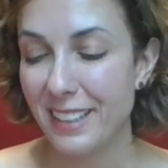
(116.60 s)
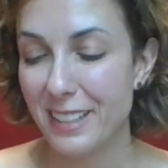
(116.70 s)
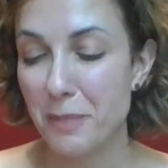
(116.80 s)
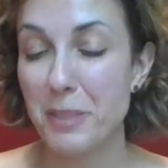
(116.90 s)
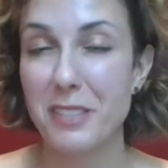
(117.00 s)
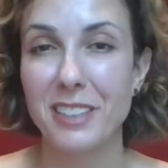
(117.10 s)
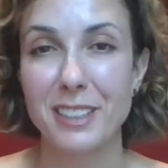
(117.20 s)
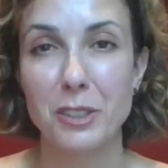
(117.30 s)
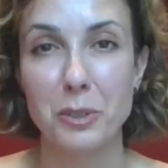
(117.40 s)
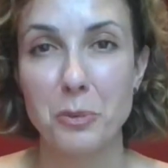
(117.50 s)

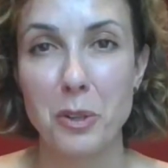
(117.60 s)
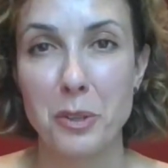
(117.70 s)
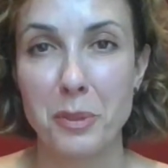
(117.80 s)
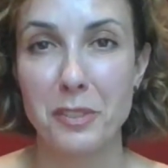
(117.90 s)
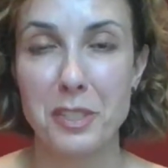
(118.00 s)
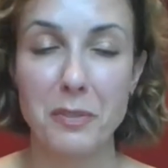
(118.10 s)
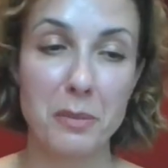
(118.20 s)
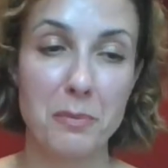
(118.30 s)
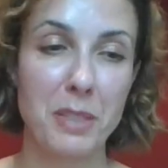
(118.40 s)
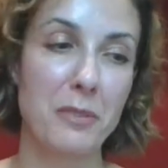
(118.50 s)
specifically Cold War thrillers.
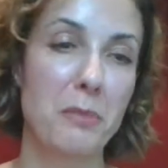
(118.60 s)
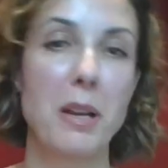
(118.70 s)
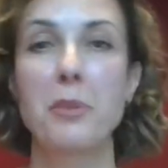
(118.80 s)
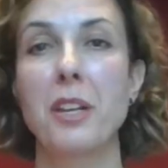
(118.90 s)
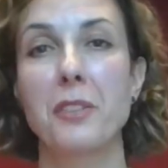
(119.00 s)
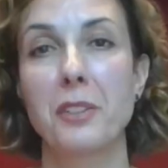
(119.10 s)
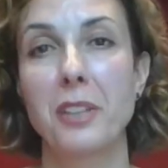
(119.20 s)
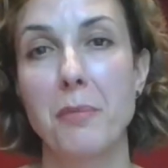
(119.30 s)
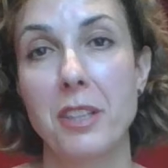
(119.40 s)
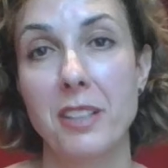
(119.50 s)
Even my brother, who
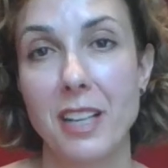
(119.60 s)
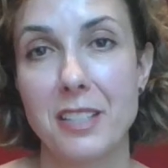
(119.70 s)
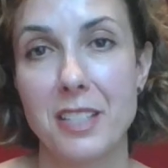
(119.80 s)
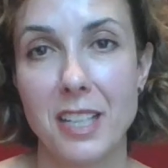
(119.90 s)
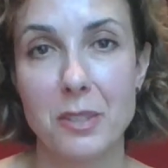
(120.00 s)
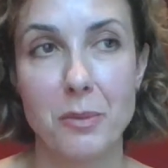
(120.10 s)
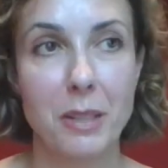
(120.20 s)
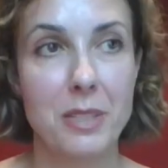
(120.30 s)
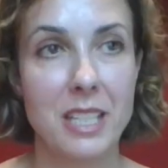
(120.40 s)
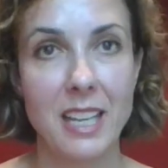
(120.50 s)
came to the United States when
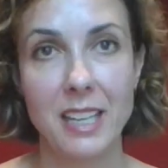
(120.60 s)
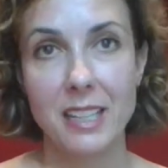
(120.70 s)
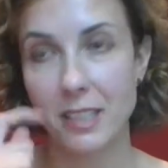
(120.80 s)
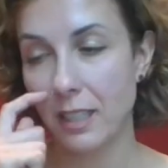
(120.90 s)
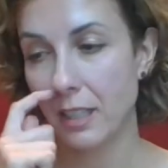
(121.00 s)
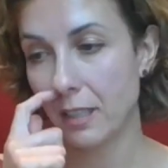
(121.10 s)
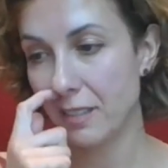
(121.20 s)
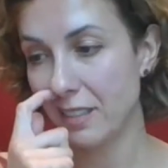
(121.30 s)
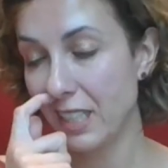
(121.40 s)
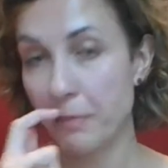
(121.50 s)
he was 8,
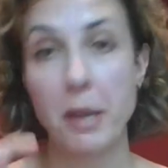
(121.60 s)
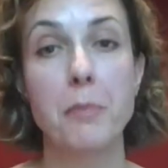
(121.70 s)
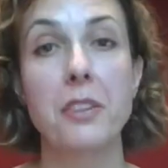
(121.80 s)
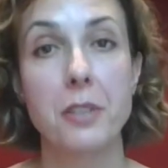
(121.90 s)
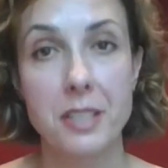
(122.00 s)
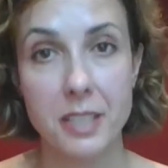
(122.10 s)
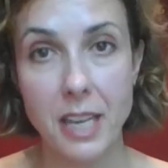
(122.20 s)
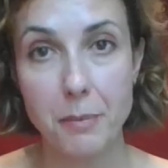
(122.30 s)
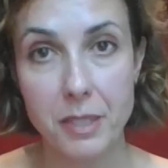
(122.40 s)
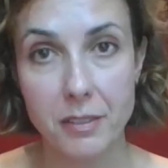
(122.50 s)
he and my mother
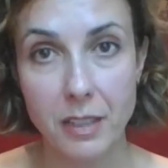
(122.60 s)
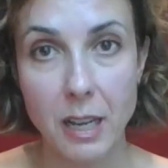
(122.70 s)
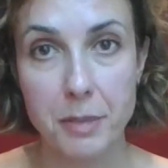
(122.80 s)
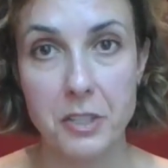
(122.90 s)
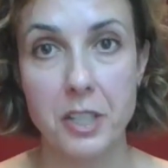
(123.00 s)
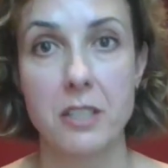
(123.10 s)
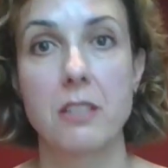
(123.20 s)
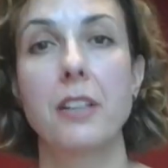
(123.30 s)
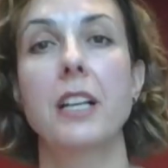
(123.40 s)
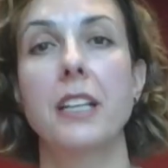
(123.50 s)
escaped communist
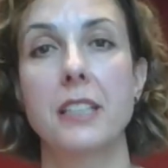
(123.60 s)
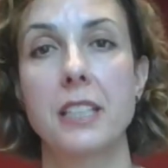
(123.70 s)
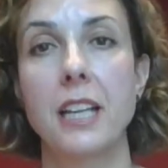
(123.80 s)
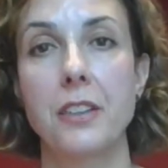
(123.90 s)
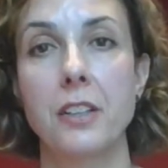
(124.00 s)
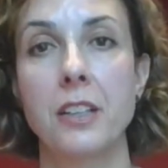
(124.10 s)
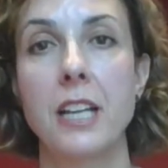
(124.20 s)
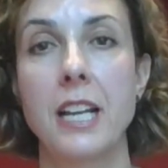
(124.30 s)
Czechoslovakia together,